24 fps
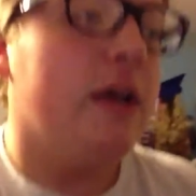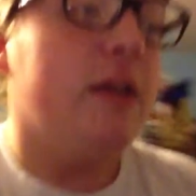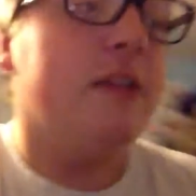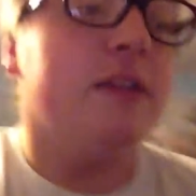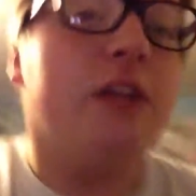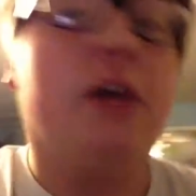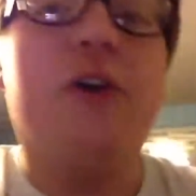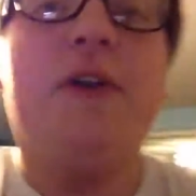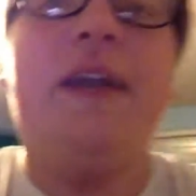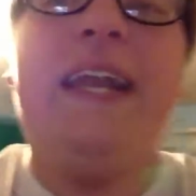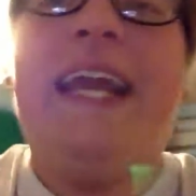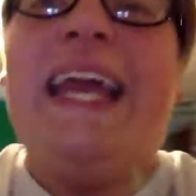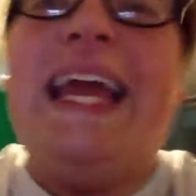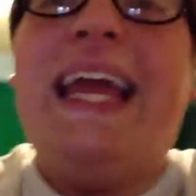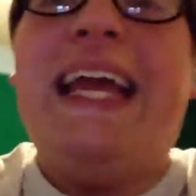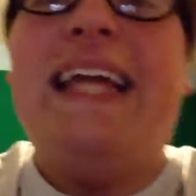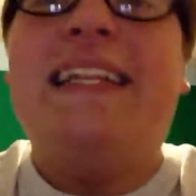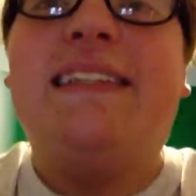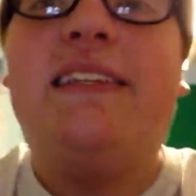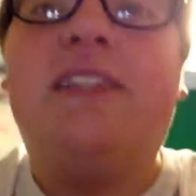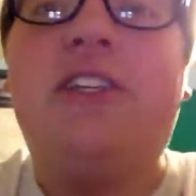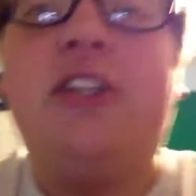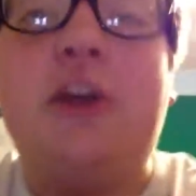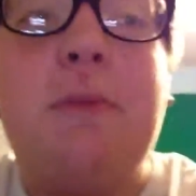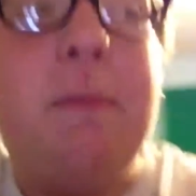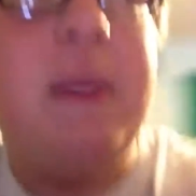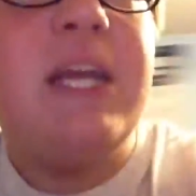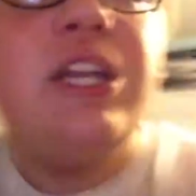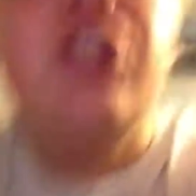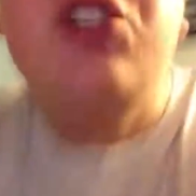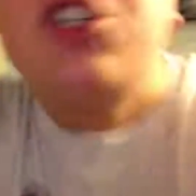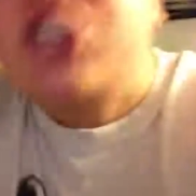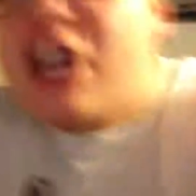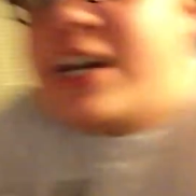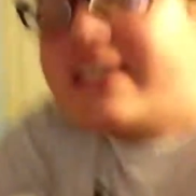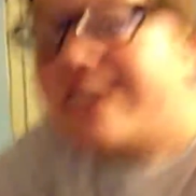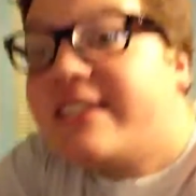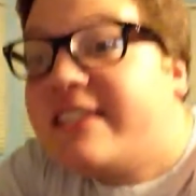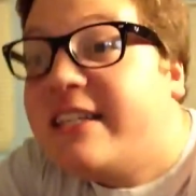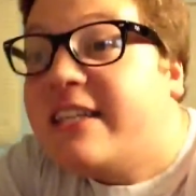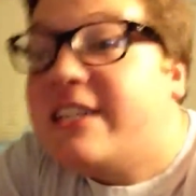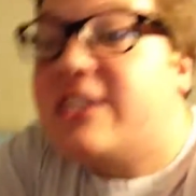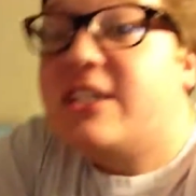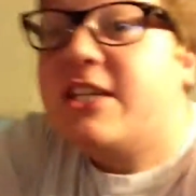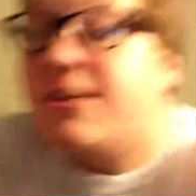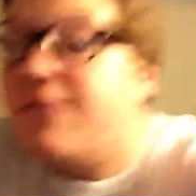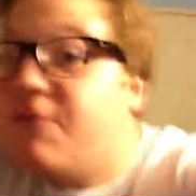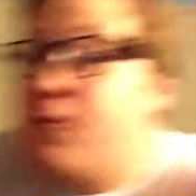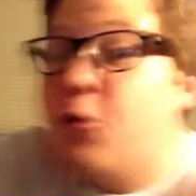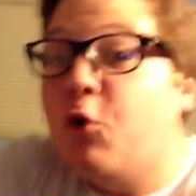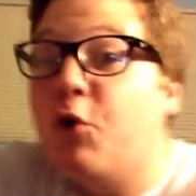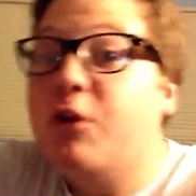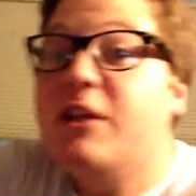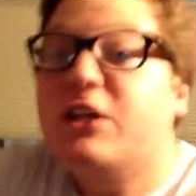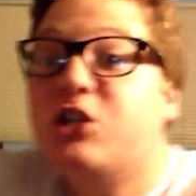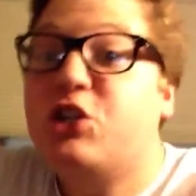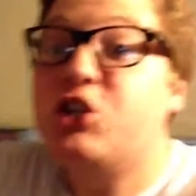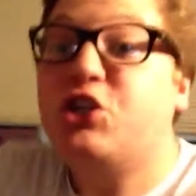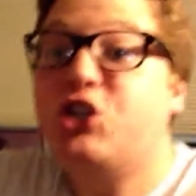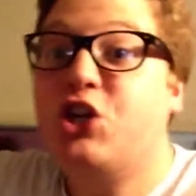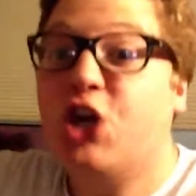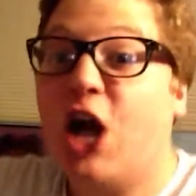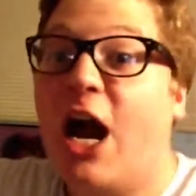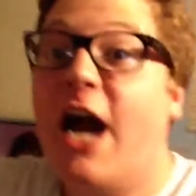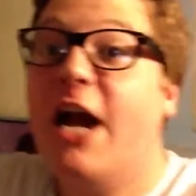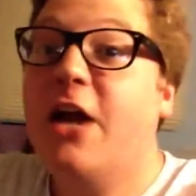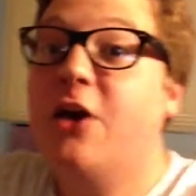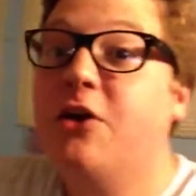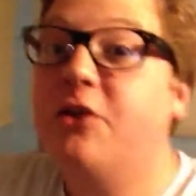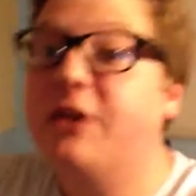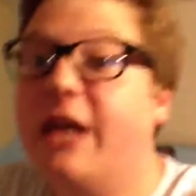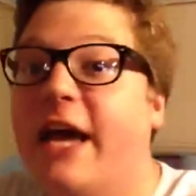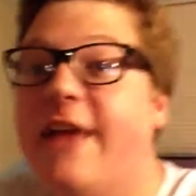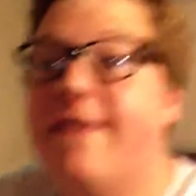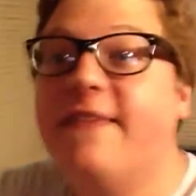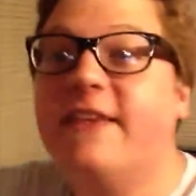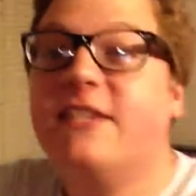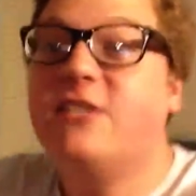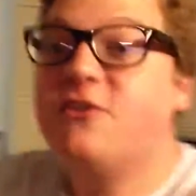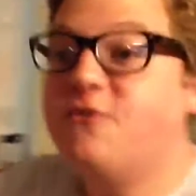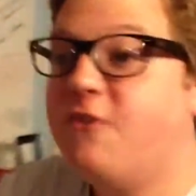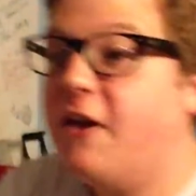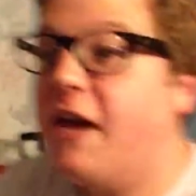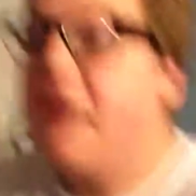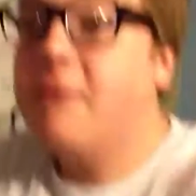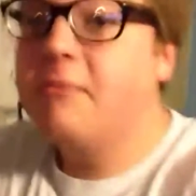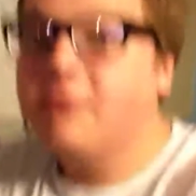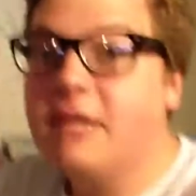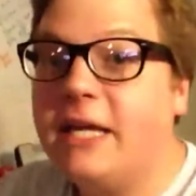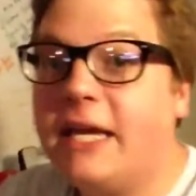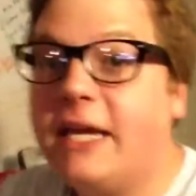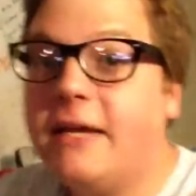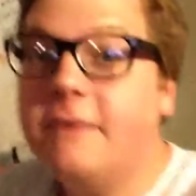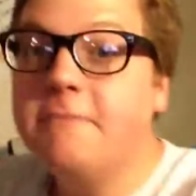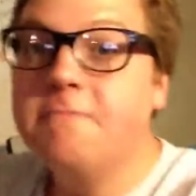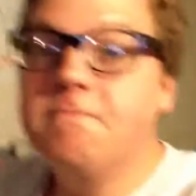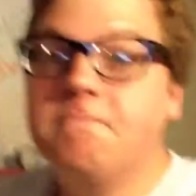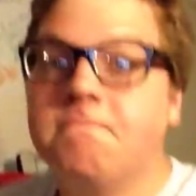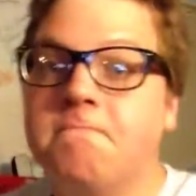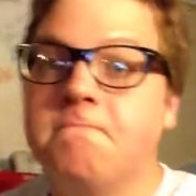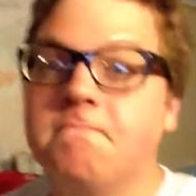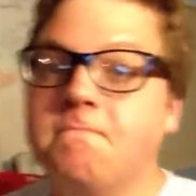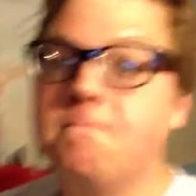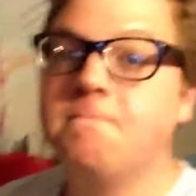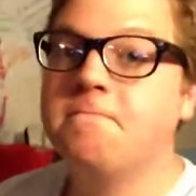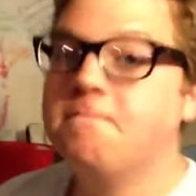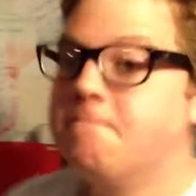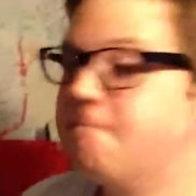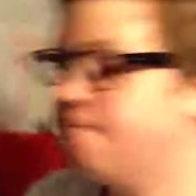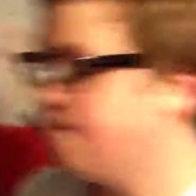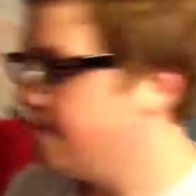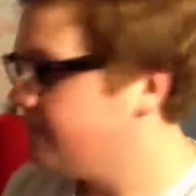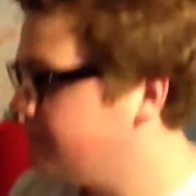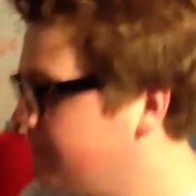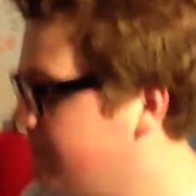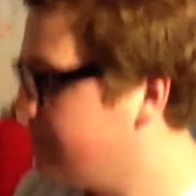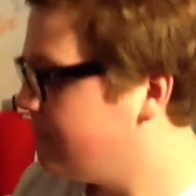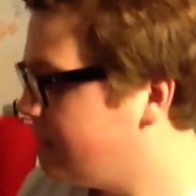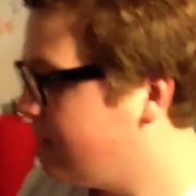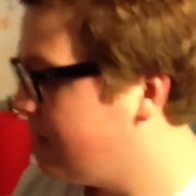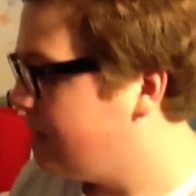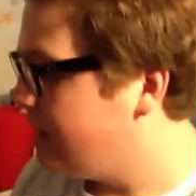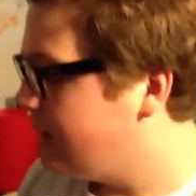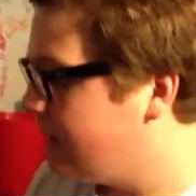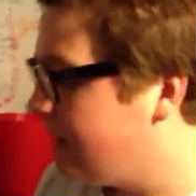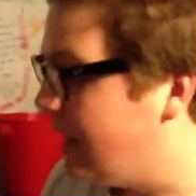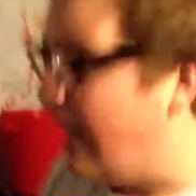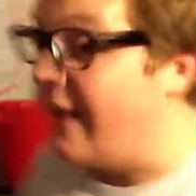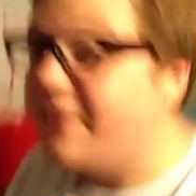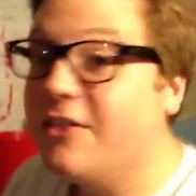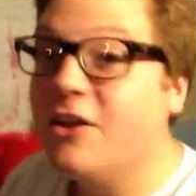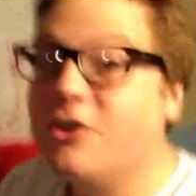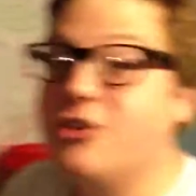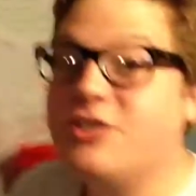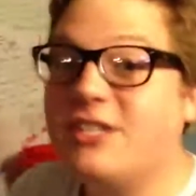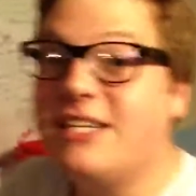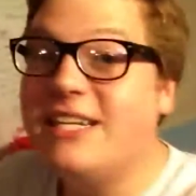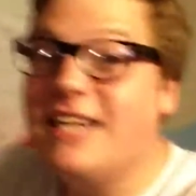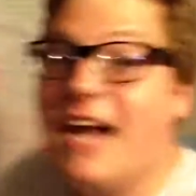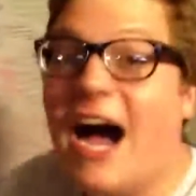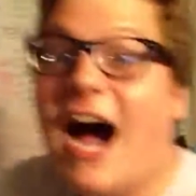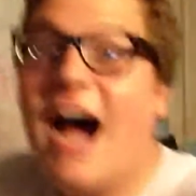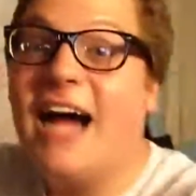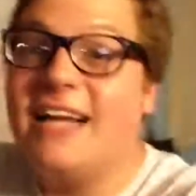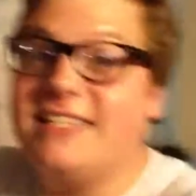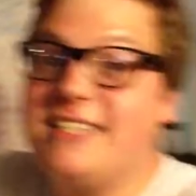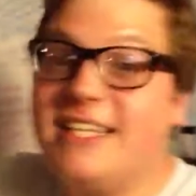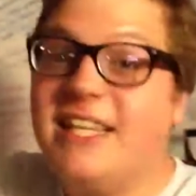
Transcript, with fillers: There needs to be justice for this child and this family. And there's not.